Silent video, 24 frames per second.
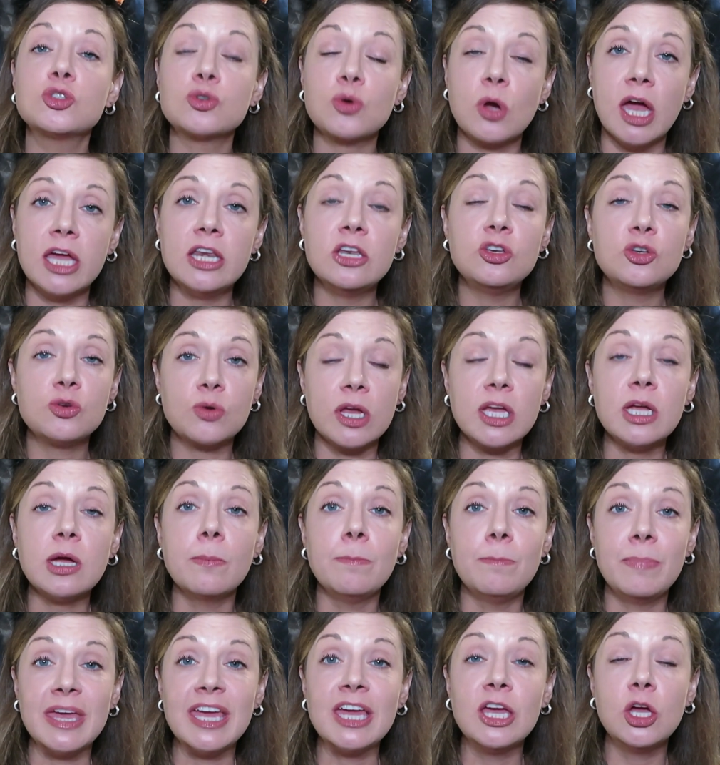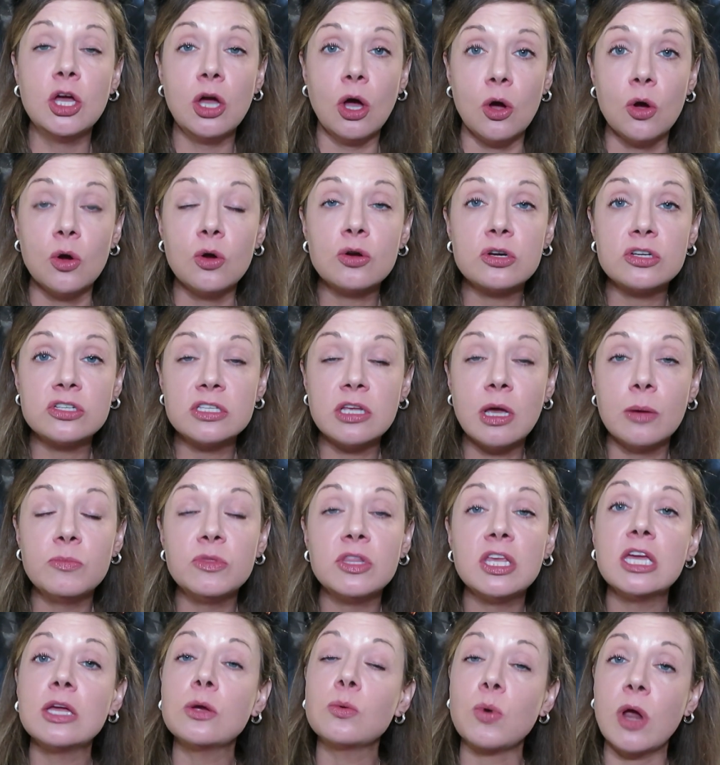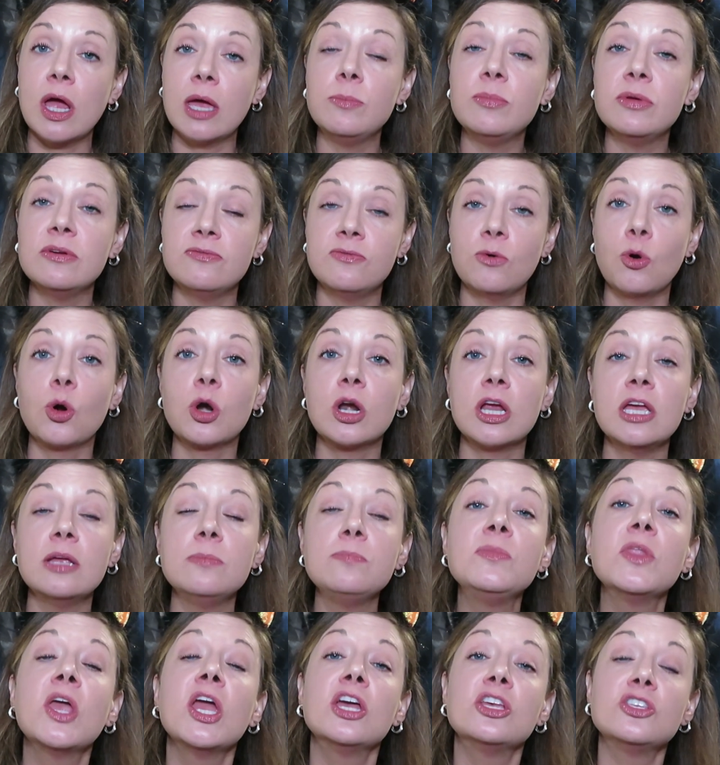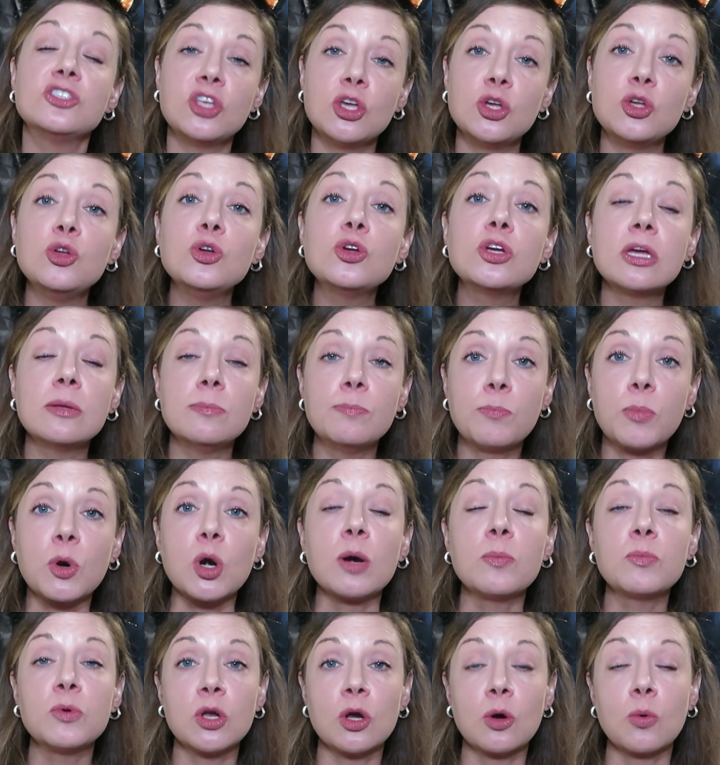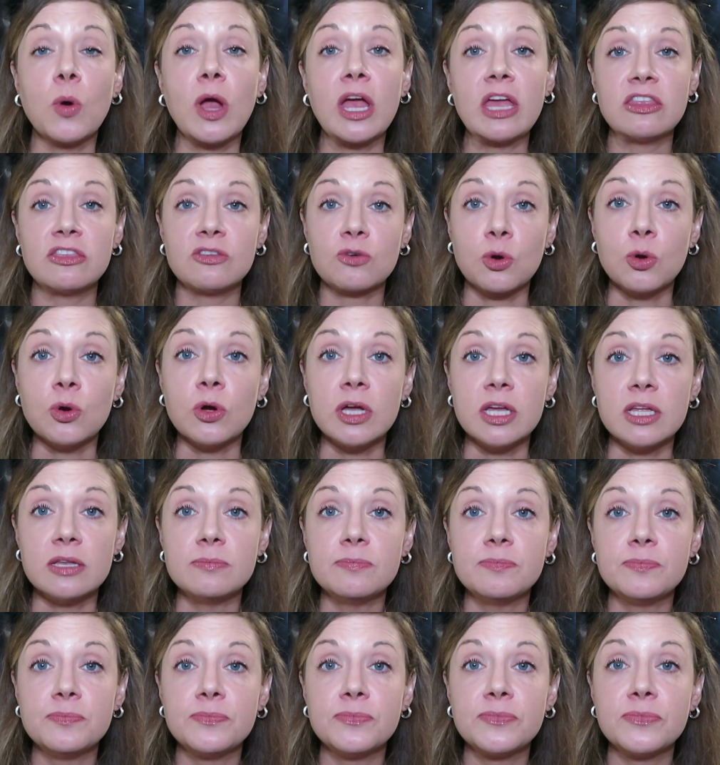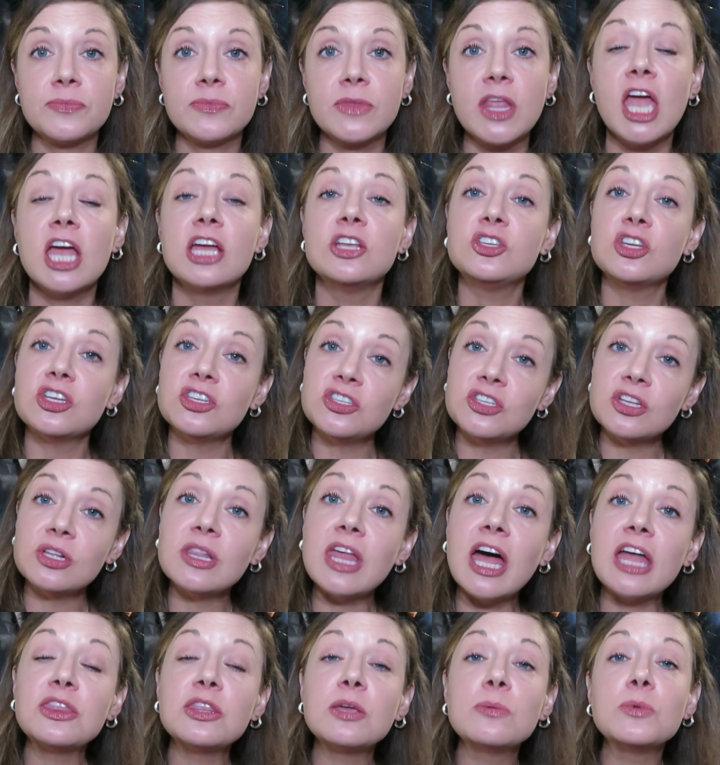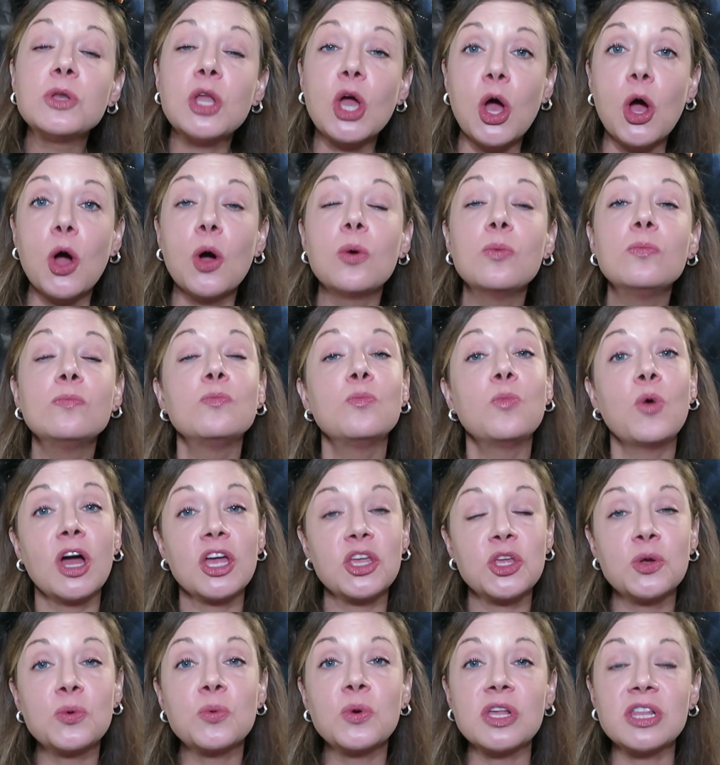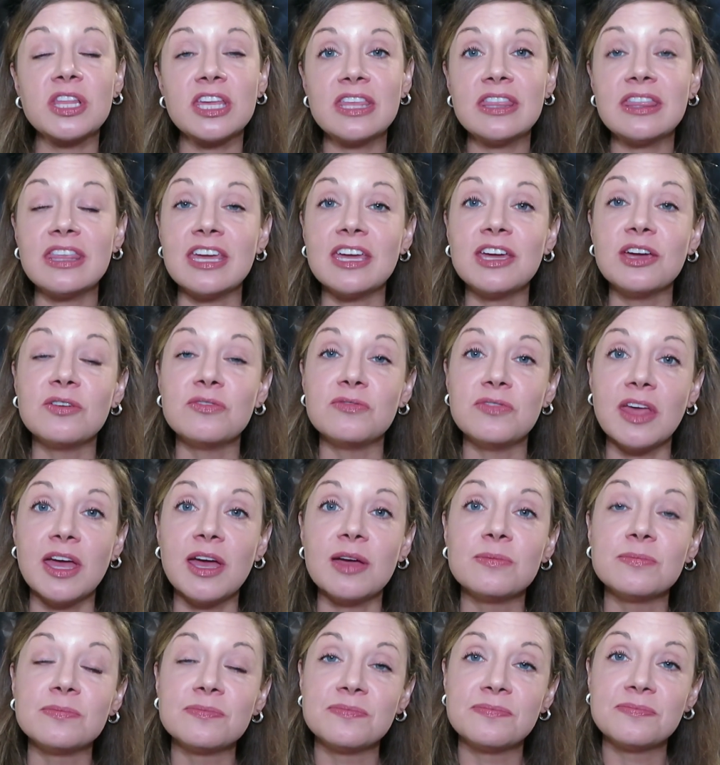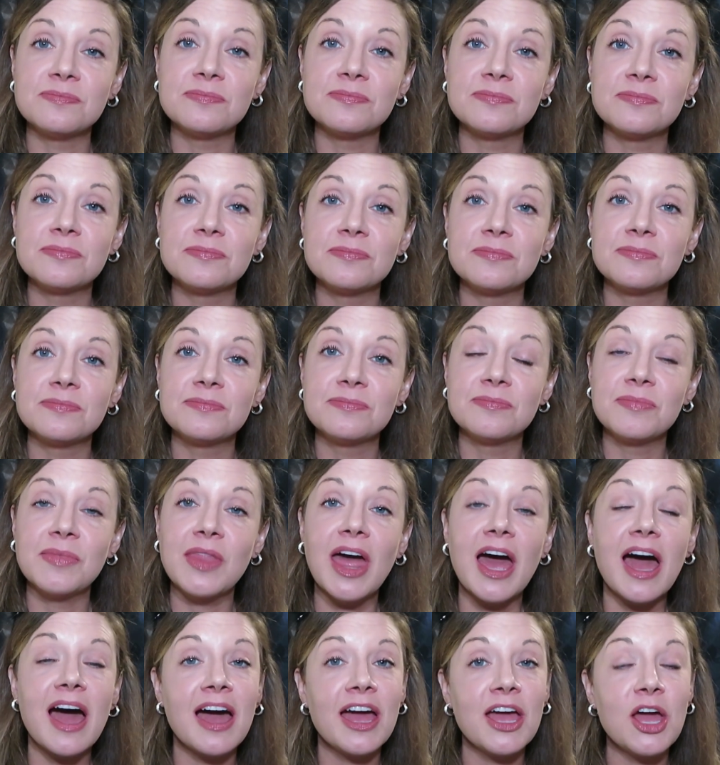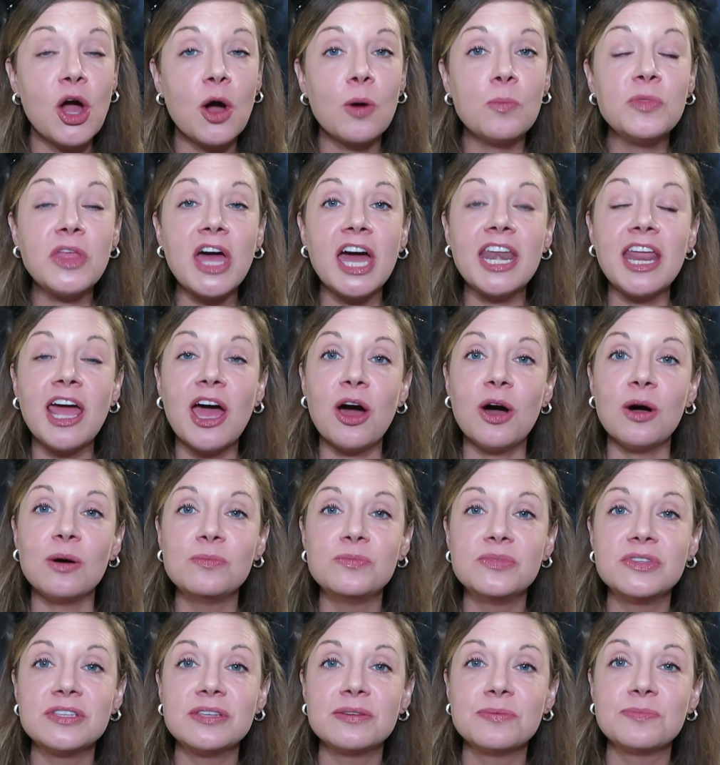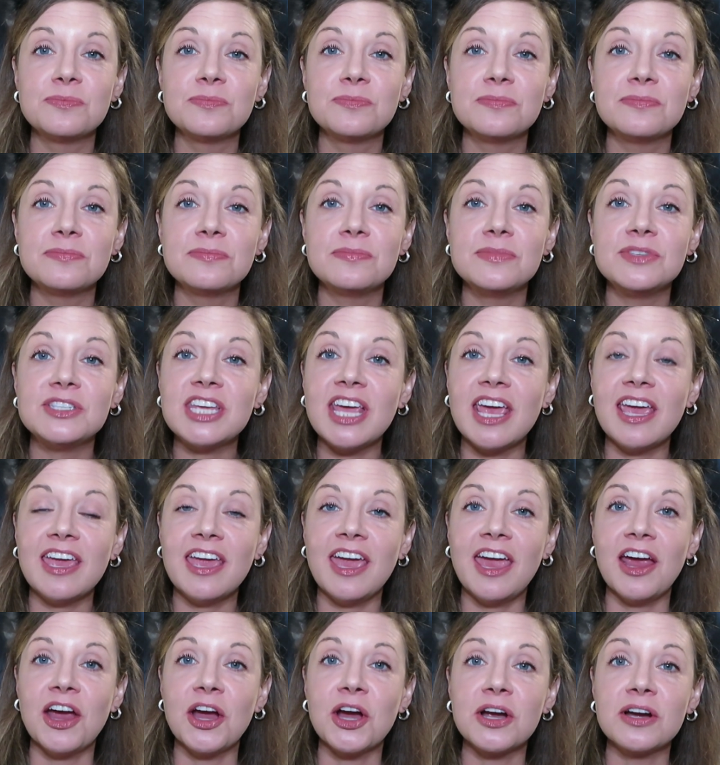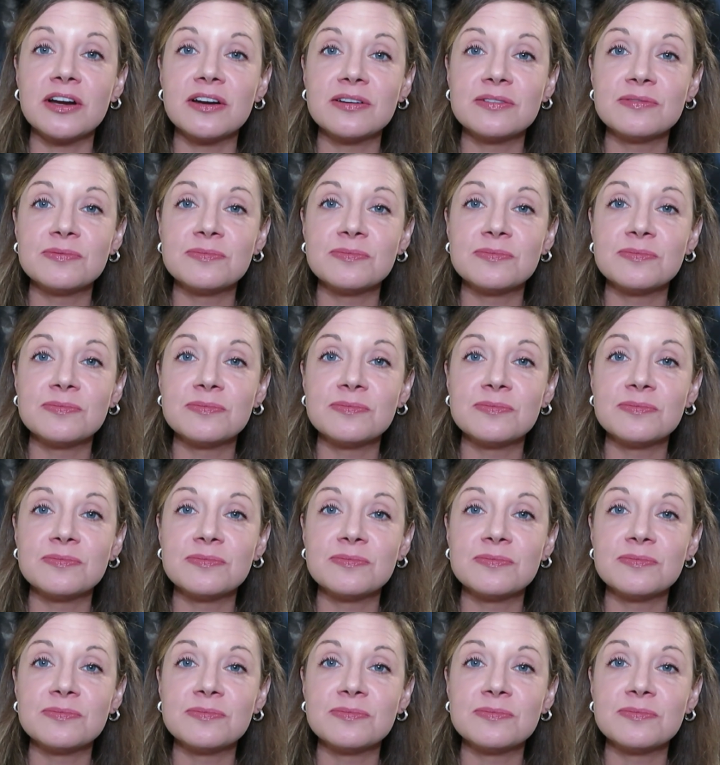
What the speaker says: try to drink a big Coke or something right before it so you can burp your way through it. Just to let them know what you really think of them. I hope that helps. Take care.